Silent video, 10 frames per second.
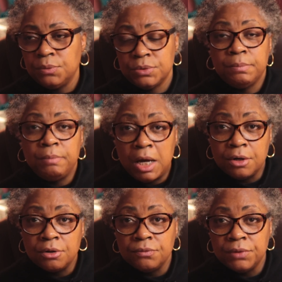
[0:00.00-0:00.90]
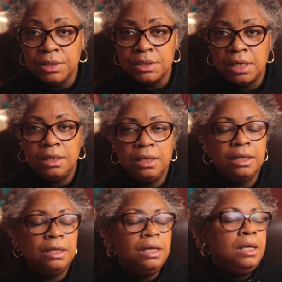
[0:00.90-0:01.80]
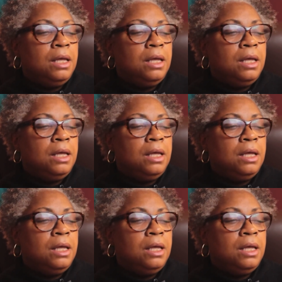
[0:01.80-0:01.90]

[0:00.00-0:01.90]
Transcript: It was a modern retelling,